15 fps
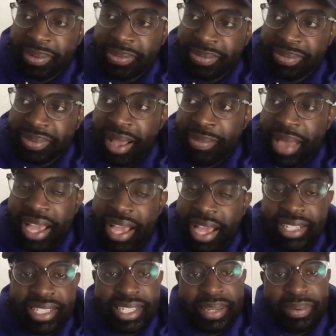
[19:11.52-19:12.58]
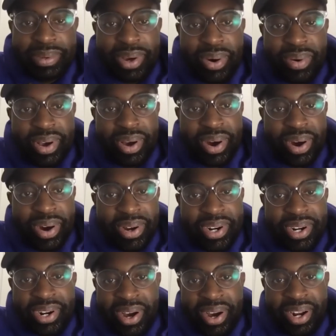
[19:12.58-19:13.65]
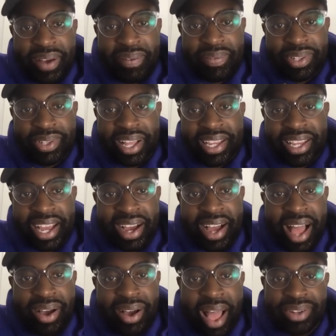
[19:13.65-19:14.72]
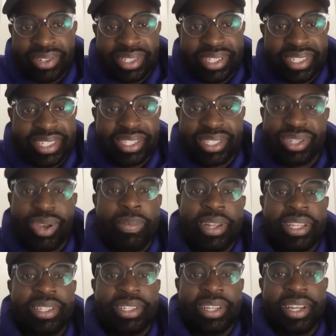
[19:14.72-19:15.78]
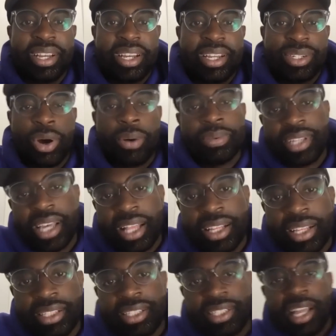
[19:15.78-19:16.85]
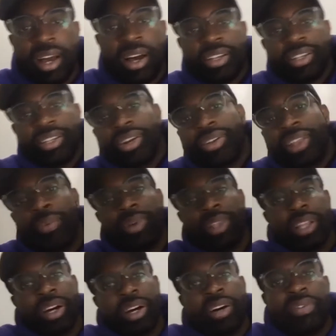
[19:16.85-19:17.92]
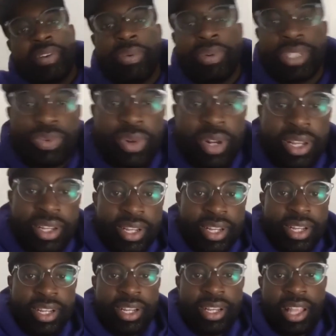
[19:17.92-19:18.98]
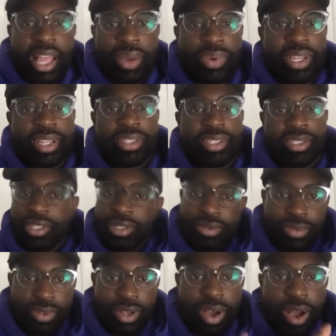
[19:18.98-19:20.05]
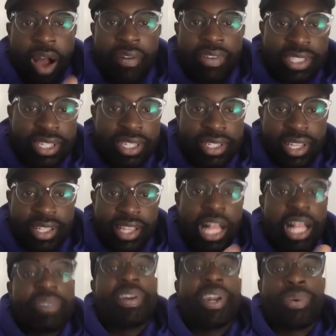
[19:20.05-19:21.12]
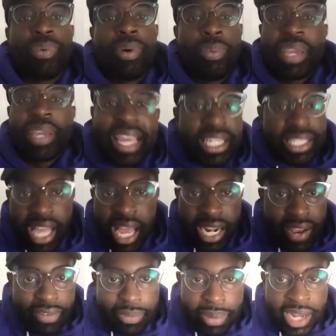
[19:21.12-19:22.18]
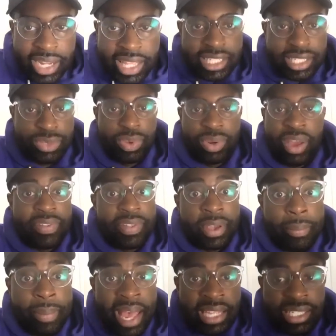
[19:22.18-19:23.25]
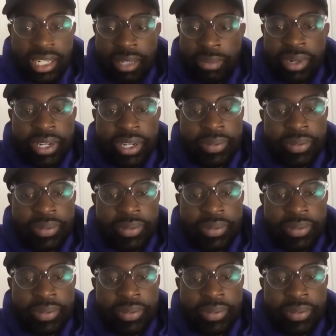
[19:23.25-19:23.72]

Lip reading: I can just keep going on and on. I feel like I'll just, there's so many dope talents that, that we love, and we just want to, like, obviously the elephant in the room, we can't sign everybody. It's just, we don't have the capacity, but